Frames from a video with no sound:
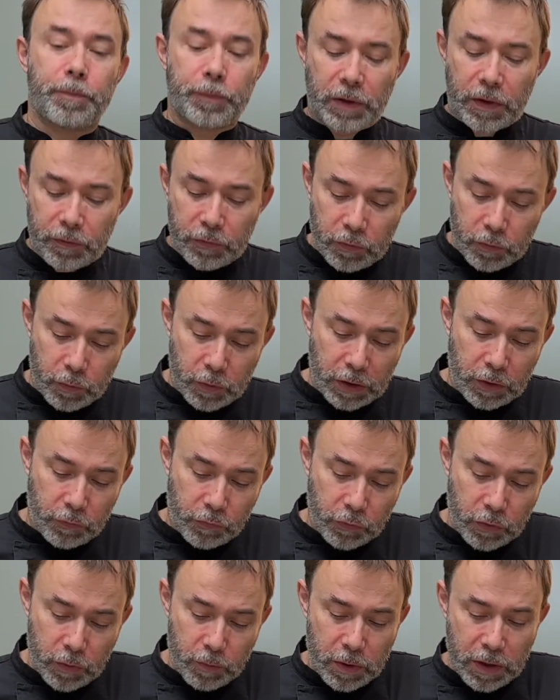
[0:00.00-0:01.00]
If
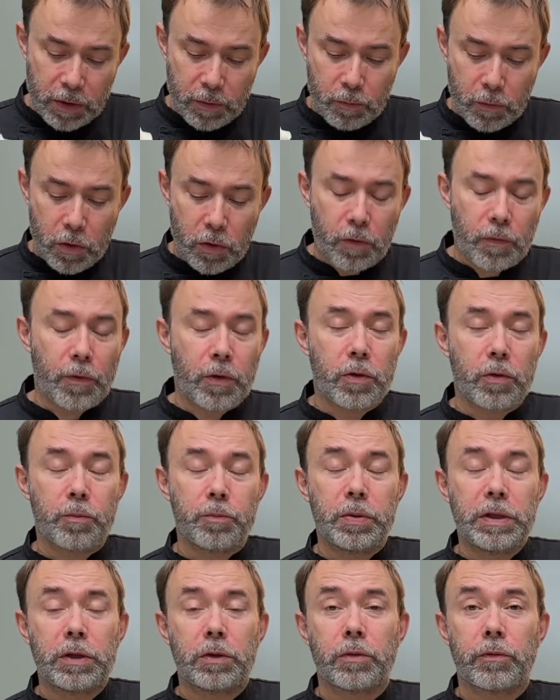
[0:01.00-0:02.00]
will be a
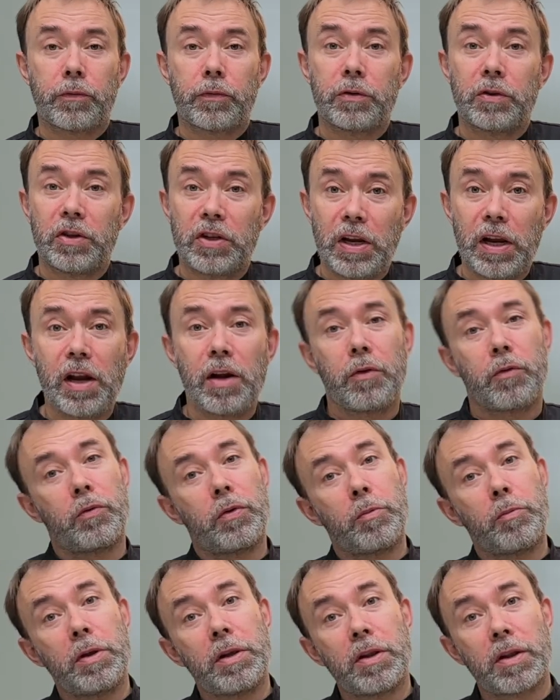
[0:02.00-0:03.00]
bit of dill, it
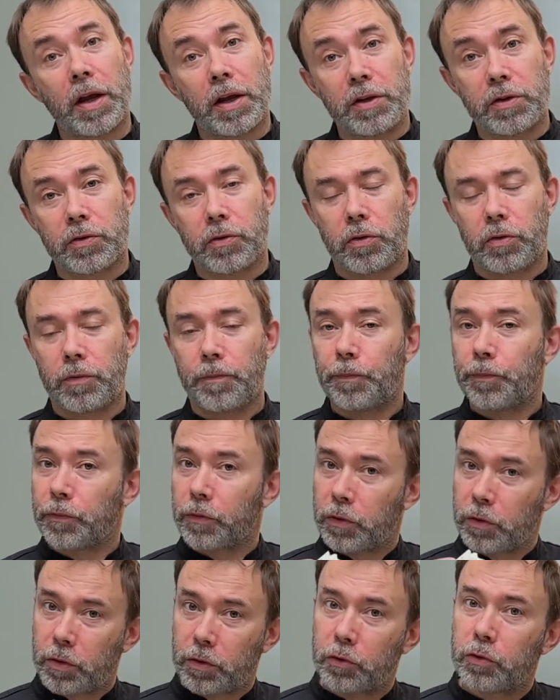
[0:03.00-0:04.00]
will be nicer,
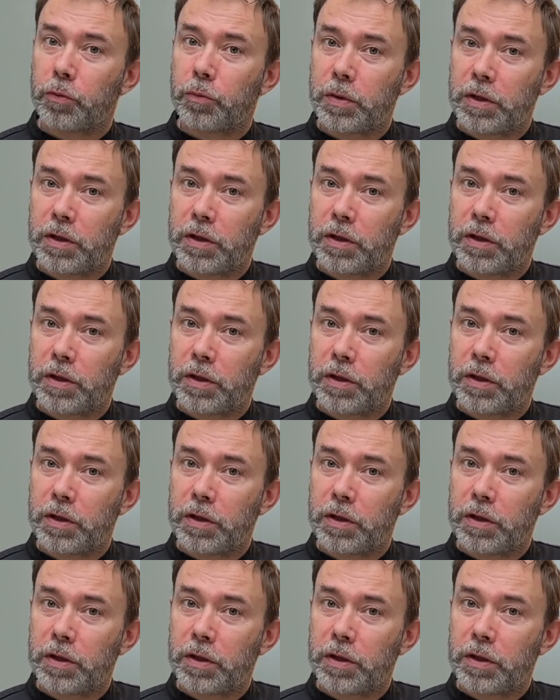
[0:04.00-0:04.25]
to be